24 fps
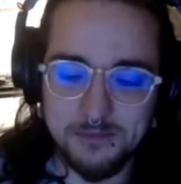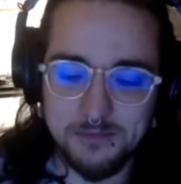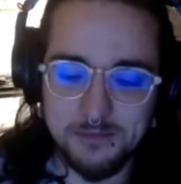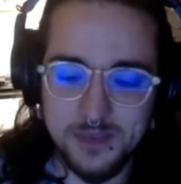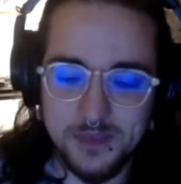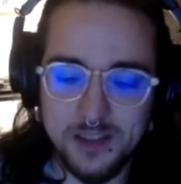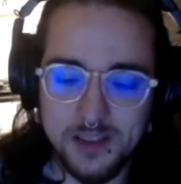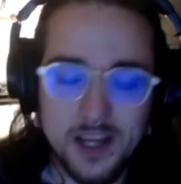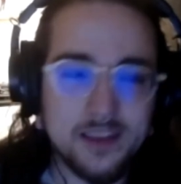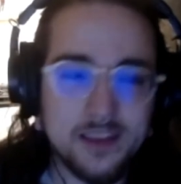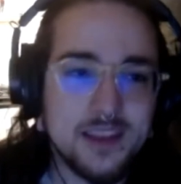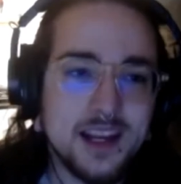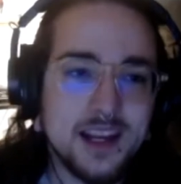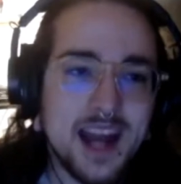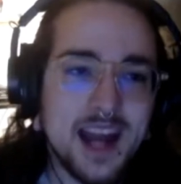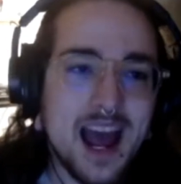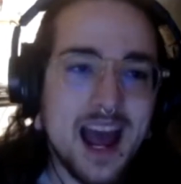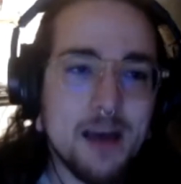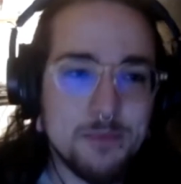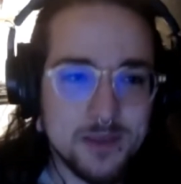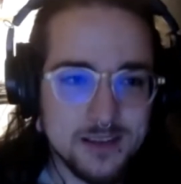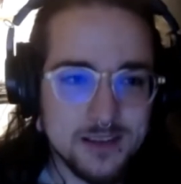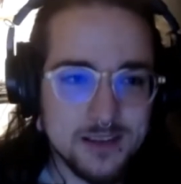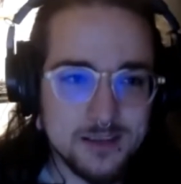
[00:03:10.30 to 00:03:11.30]
nothing
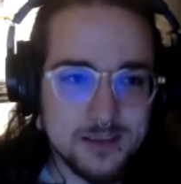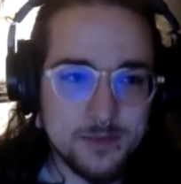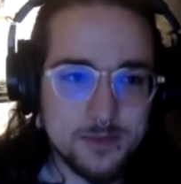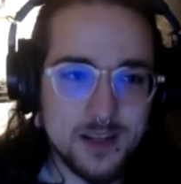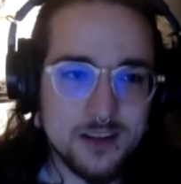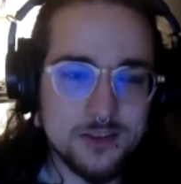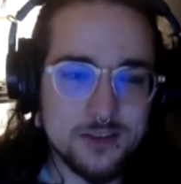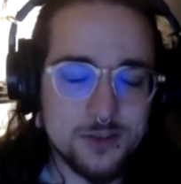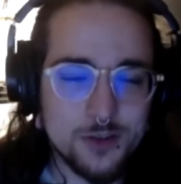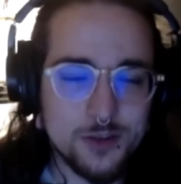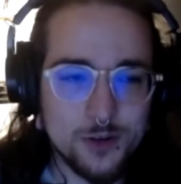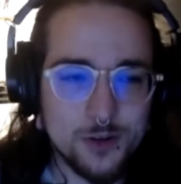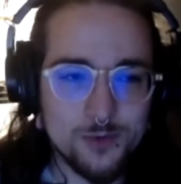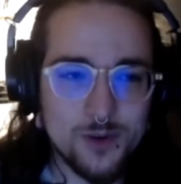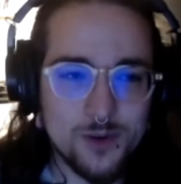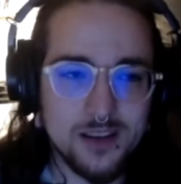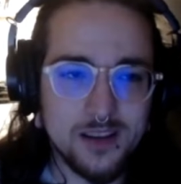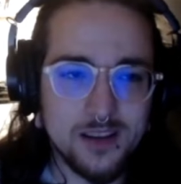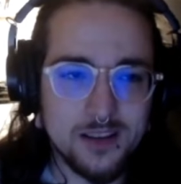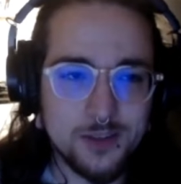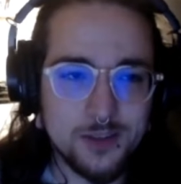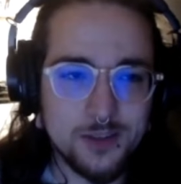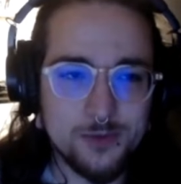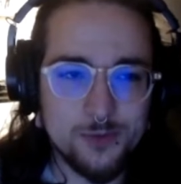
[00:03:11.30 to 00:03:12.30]
happens because we don't
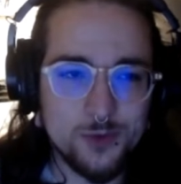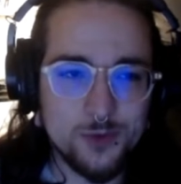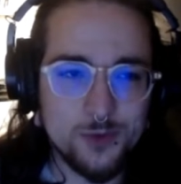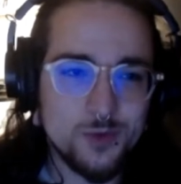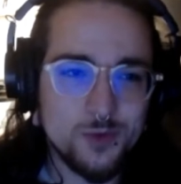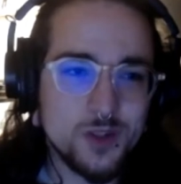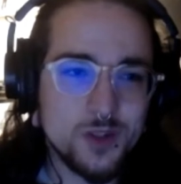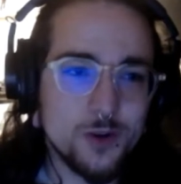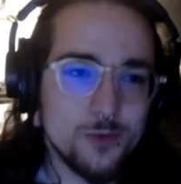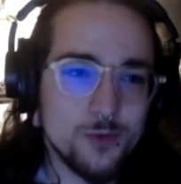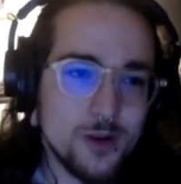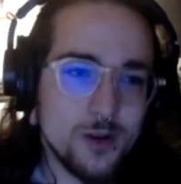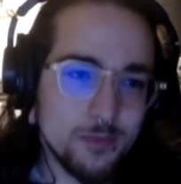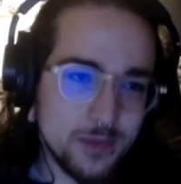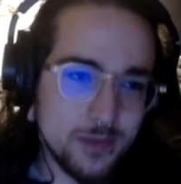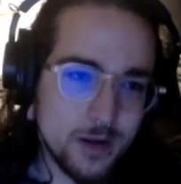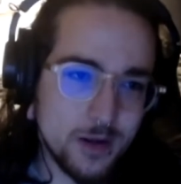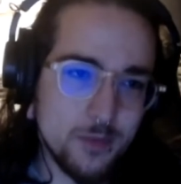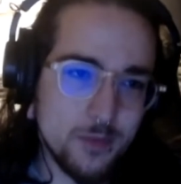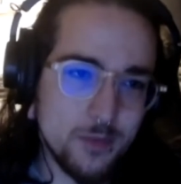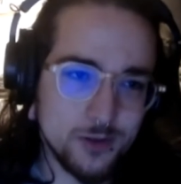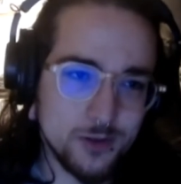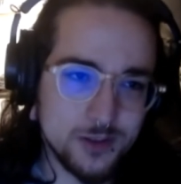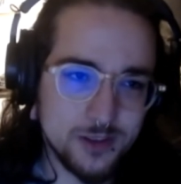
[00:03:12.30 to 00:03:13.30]
want
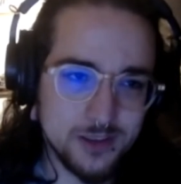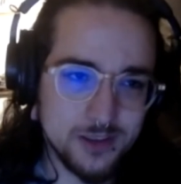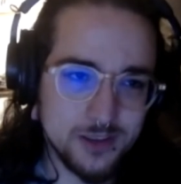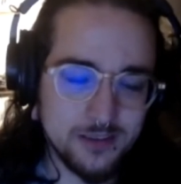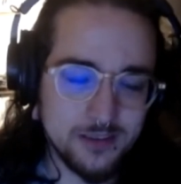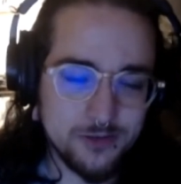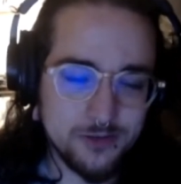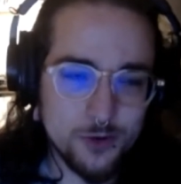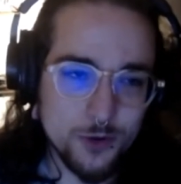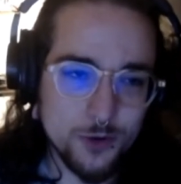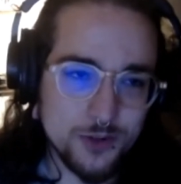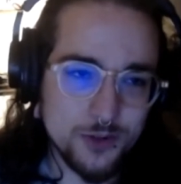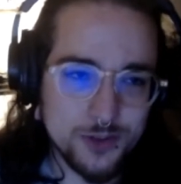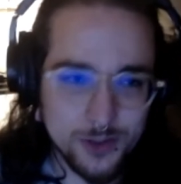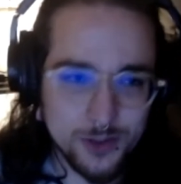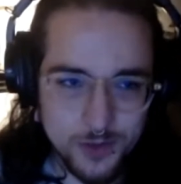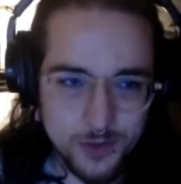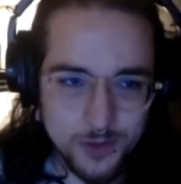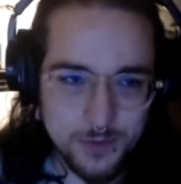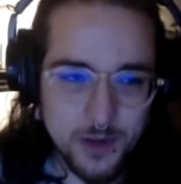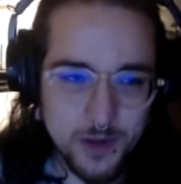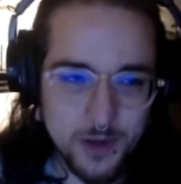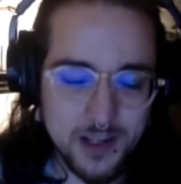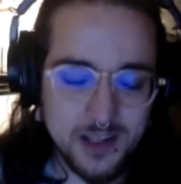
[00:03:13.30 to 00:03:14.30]
people to, of course, to
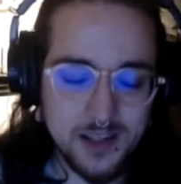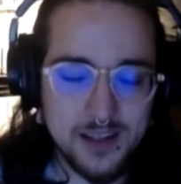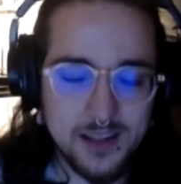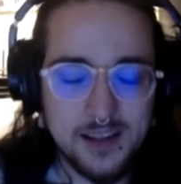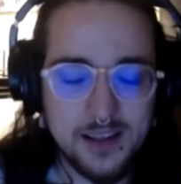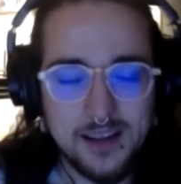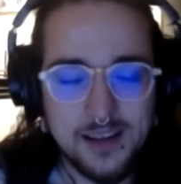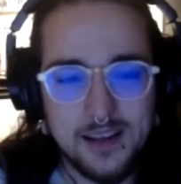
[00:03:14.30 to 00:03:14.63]
lose money.